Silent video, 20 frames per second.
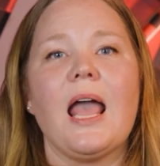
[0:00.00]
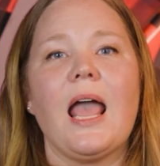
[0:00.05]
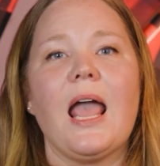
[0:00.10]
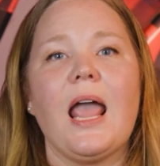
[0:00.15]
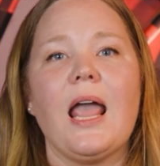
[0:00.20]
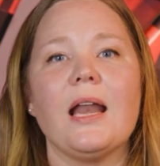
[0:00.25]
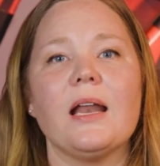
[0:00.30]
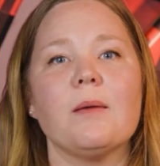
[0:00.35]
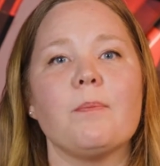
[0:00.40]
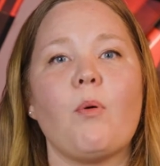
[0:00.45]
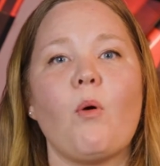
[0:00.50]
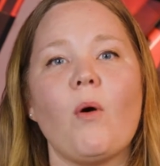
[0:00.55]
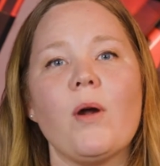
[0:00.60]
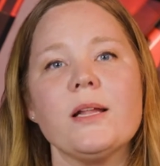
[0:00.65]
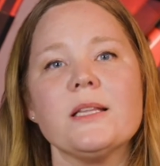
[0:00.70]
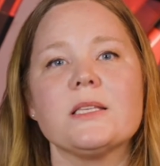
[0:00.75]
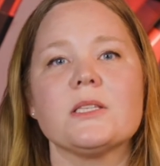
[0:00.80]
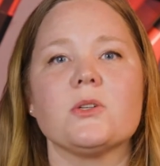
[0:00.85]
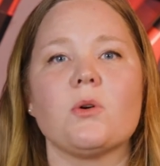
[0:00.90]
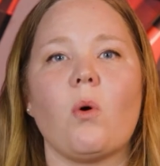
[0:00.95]
and it
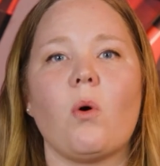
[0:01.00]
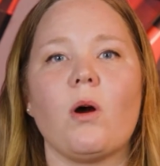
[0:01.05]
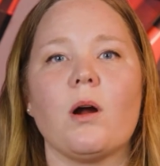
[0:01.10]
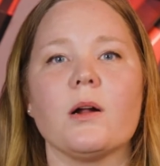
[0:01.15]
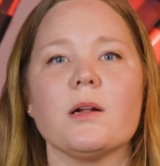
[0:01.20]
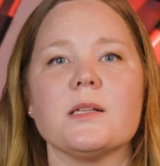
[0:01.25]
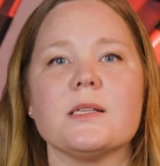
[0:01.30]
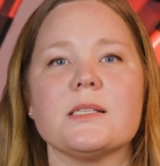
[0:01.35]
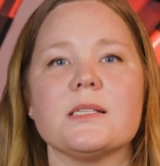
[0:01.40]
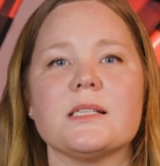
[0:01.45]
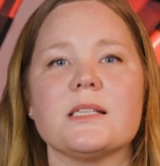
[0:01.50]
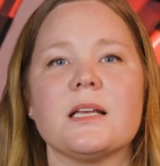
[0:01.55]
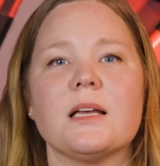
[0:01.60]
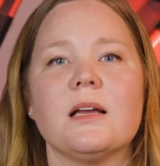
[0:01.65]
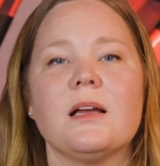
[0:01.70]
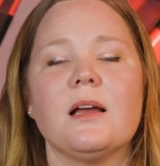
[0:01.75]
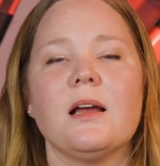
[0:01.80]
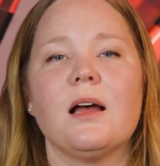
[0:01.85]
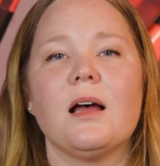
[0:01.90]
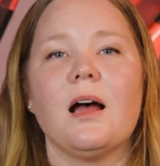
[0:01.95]
points towards
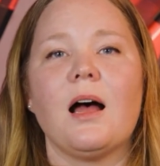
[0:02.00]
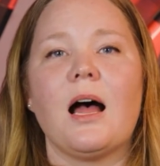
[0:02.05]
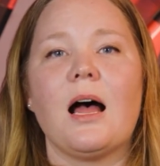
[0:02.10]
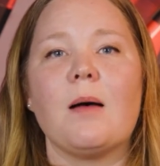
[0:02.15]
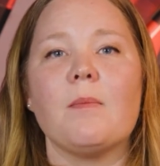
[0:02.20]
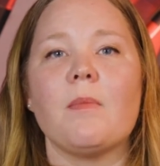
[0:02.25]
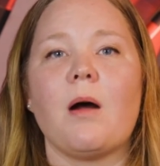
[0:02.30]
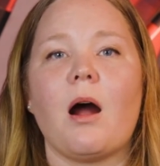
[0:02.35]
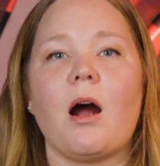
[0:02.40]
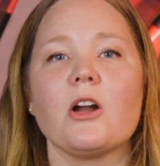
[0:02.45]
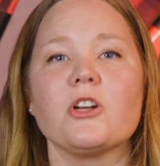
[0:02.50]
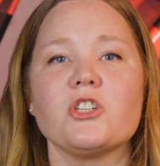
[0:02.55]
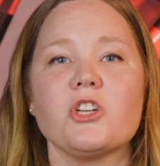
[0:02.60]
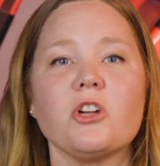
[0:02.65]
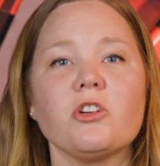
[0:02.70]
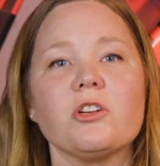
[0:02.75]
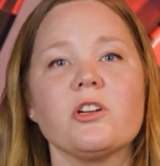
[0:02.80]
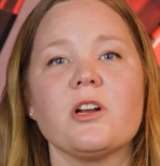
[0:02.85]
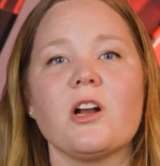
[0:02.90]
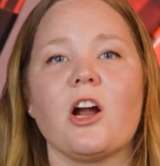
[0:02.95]
our
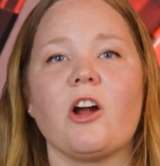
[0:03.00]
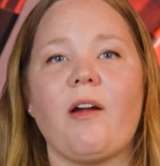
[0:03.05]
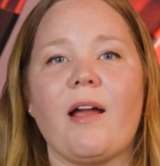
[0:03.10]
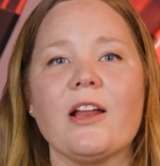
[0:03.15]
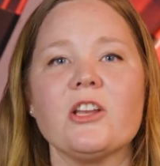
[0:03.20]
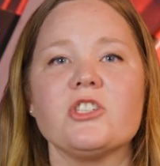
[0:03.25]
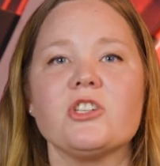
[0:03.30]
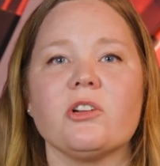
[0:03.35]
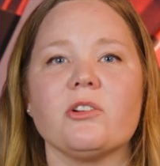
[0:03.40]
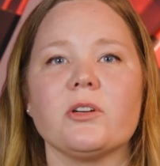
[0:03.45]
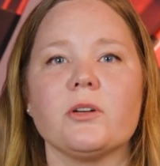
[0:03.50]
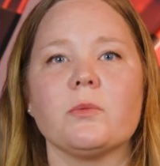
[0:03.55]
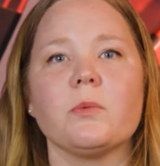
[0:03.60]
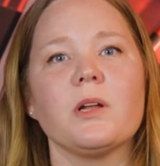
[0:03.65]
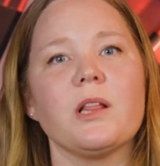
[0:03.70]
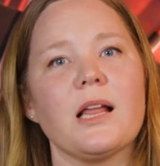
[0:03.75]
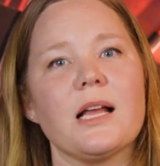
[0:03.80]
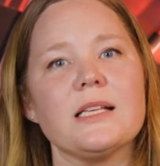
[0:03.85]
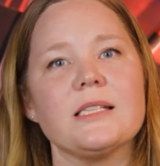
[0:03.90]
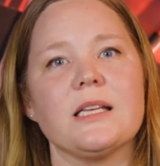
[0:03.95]
children and our grandchildren
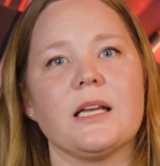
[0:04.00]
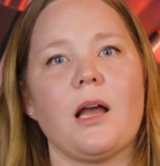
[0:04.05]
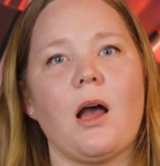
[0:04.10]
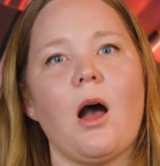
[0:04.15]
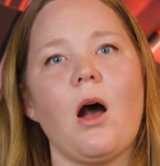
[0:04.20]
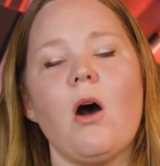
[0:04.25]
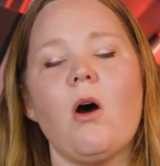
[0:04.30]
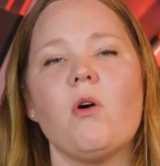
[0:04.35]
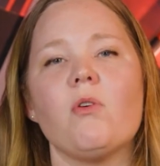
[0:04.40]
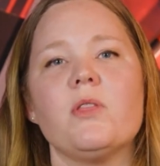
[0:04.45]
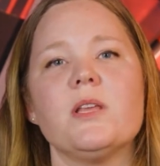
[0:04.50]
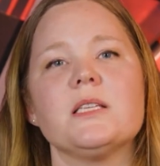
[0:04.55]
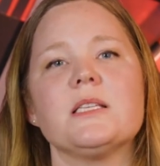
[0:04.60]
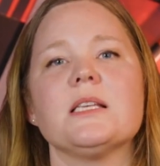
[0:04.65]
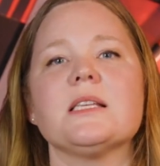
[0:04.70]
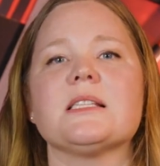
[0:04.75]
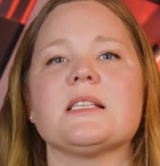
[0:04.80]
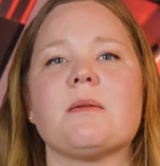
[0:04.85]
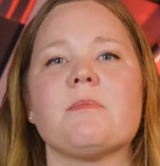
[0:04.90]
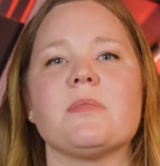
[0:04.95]
realizing, oh, this
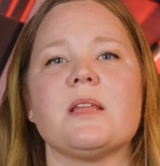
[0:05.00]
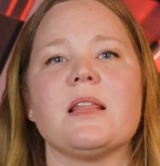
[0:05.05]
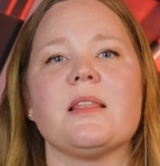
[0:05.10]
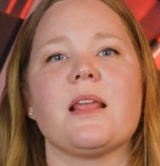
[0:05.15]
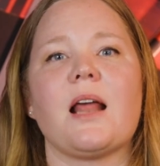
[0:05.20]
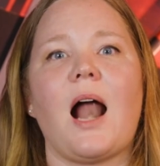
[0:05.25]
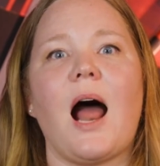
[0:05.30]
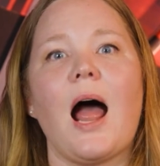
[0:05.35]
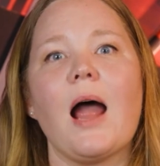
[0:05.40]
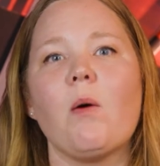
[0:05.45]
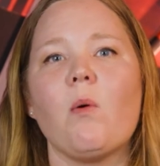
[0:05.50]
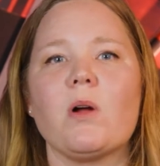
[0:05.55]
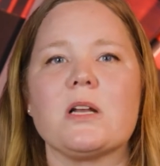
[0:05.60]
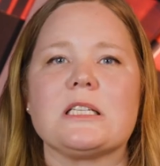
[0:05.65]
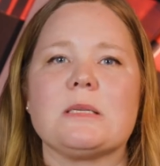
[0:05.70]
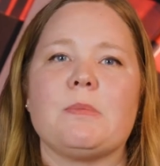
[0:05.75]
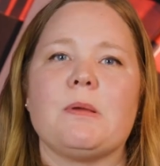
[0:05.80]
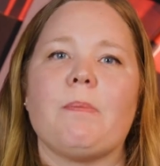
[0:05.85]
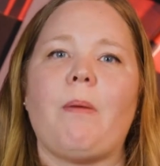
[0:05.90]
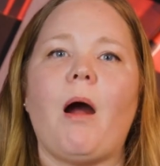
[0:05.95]
is something that I want
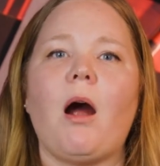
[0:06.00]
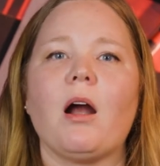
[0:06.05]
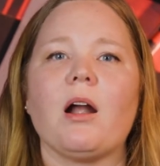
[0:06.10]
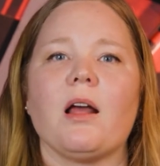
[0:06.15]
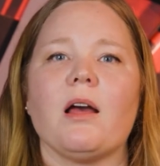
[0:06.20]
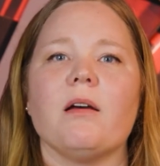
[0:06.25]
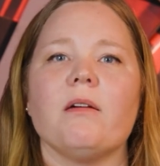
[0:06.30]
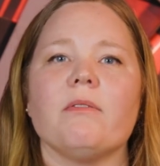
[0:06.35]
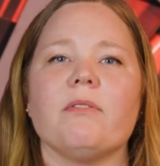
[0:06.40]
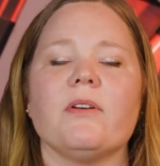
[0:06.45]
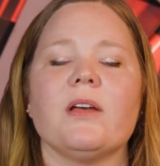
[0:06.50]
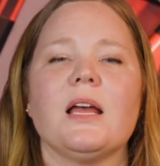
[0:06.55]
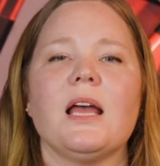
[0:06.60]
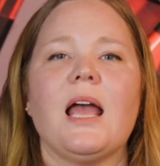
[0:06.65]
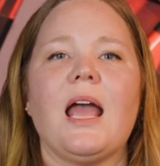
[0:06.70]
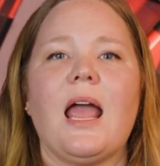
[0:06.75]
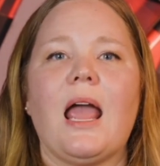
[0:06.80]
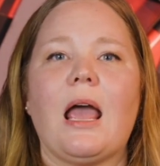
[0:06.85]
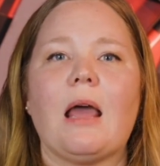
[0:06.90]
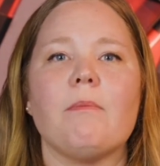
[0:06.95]
to be part of.
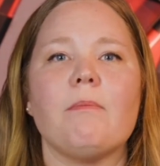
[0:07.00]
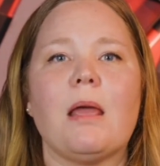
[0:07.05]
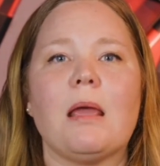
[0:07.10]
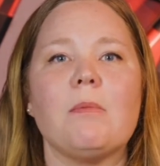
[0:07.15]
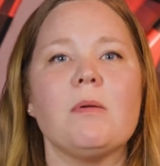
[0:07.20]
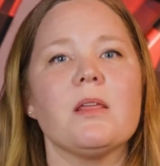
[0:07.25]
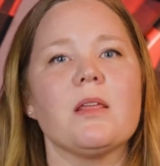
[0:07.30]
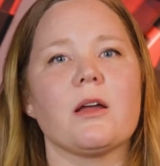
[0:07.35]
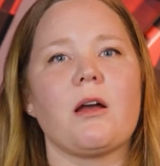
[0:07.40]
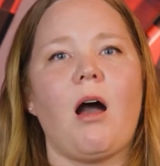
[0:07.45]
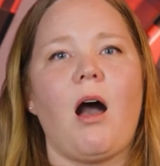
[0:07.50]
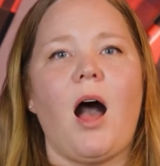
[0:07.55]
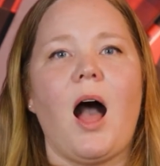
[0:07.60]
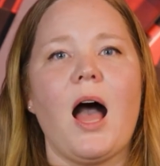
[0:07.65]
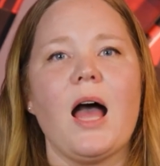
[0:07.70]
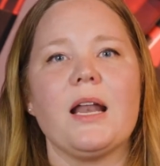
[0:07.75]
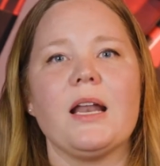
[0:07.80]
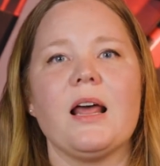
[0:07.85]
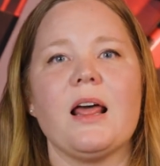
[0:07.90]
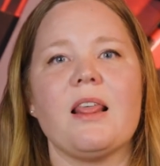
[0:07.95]
And maybe the
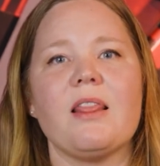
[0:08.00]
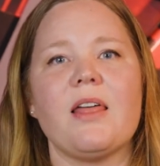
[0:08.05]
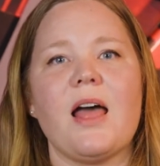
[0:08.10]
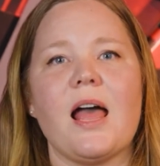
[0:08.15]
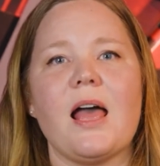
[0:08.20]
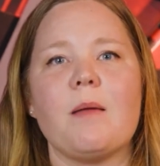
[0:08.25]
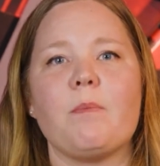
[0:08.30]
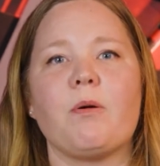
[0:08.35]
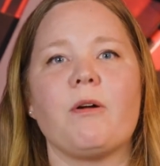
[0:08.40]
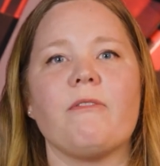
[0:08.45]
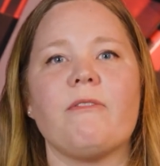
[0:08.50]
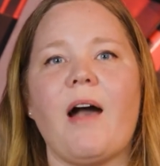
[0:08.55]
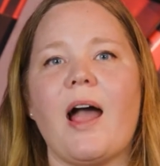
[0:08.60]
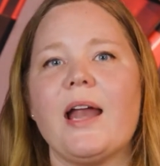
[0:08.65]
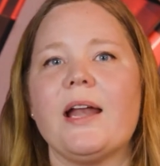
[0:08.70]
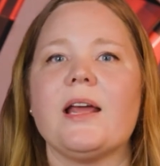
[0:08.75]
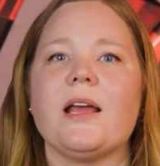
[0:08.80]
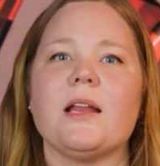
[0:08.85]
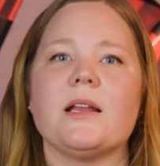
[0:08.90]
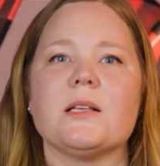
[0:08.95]
God that
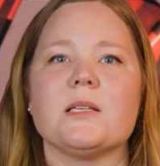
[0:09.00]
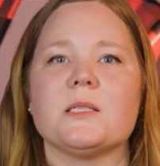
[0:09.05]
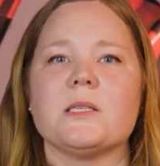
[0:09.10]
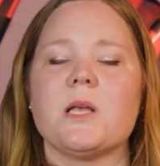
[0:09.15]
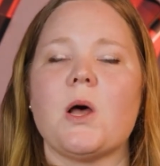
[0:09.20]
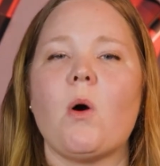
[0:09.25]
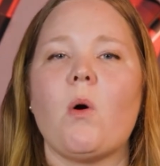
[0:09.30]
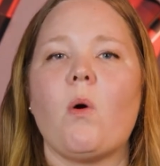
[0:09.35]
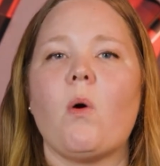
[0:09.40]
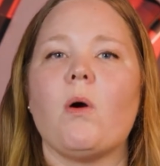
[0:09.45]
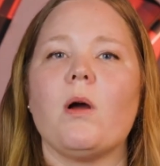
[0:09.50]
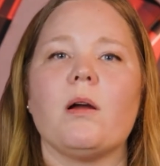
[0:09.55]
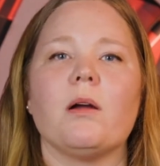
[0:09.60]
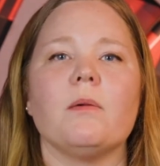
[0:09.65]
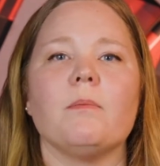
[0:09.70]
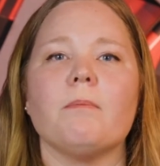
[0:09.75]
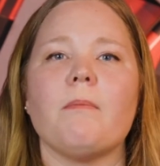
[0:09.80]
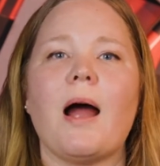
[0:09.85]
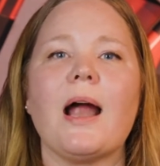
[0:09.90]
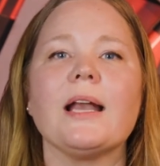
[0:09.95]
provided so
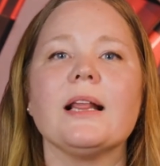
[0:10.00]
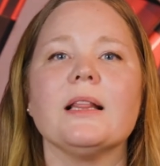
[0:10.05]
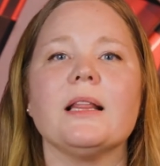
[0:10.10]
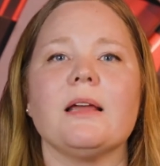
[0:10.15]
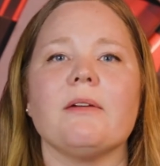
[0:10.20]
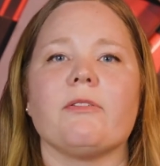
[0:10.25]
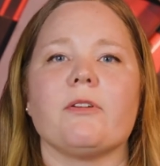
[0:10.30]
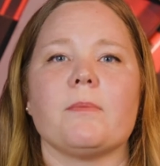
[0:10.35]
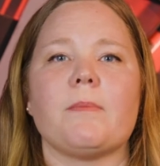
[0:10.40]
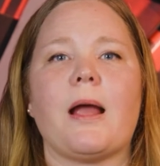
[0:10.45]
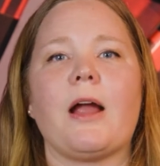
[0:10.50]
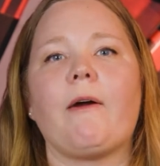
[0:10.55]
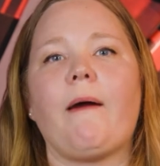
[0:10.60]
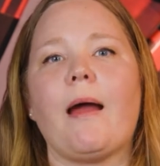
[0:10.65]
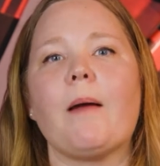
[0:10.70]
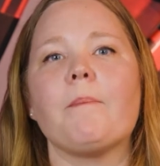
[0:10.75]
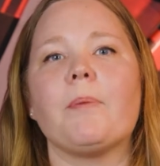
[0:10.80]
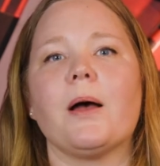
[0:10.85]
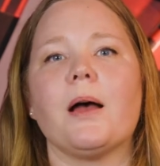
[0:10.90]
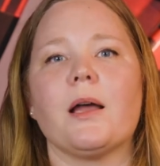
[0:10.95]
mightily for my
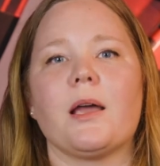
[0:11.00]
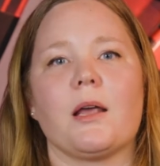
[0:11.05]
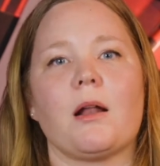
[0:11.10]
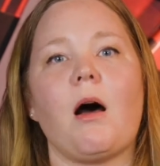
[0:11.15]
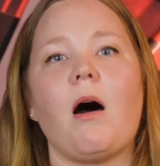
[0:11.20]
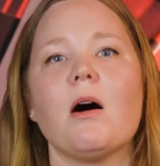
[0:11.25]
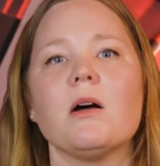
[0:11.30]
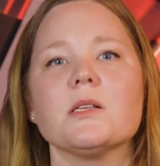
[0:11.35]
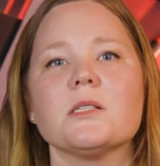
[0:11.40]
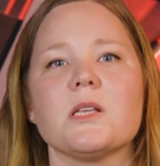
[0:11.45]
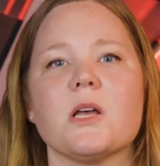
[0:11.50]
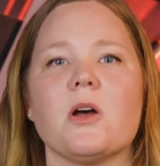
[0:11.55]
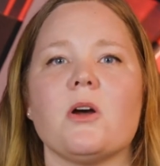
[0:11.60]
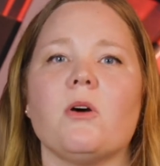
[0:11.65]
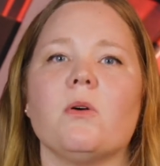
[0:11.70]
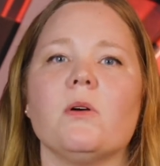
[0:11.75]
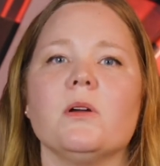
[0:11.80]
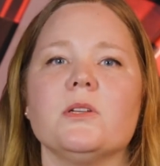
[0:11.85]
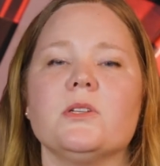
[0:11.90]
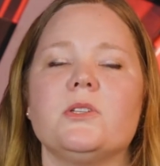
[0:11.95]
grandpa could
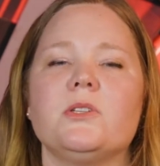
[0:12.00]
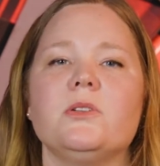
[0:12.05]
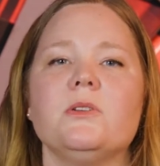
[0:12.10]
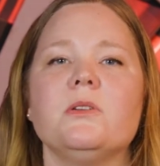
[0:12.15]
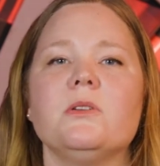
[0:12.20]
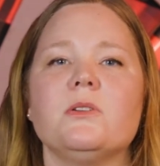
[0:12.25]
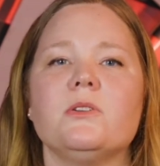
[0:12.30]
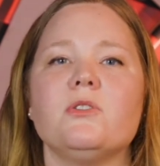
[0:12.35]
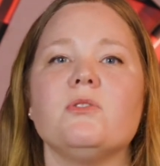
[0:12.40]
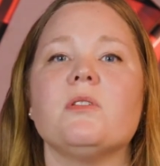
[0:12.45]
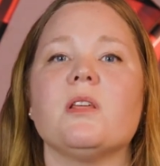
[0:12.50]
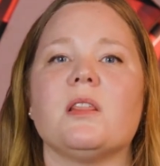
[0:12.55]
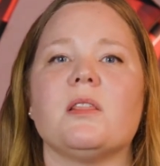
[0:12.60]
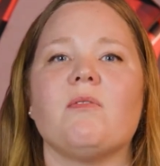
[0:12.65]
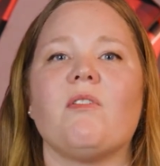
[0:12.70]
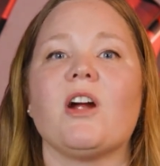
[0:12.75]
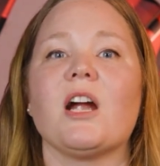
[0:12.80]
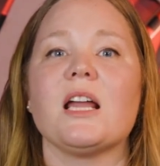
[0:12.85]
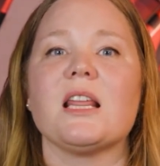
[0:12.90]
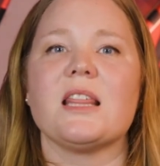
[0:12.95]
also do the
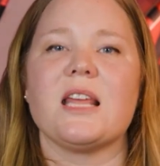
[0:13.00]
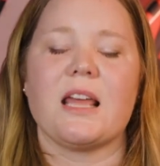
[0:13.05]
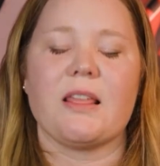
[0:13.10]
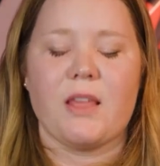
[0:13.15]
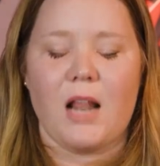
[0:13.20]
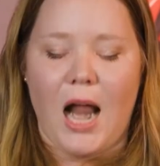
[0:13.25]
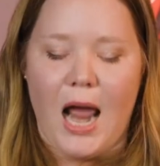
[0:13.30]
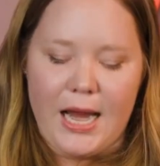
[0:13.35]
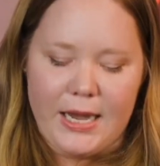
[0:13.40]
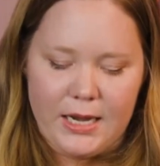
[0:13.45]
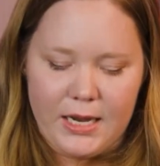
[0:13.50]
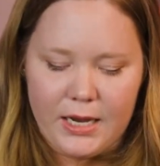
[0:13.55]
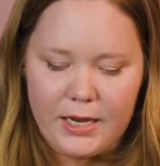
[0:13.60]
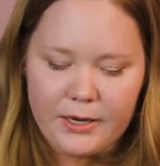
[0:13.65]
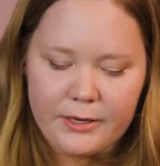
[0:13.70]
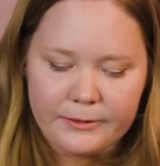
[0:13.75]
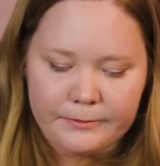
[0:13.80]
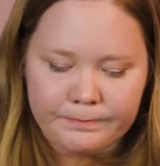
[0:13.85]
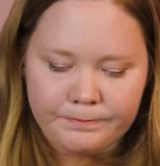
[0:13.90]
very thing that I need.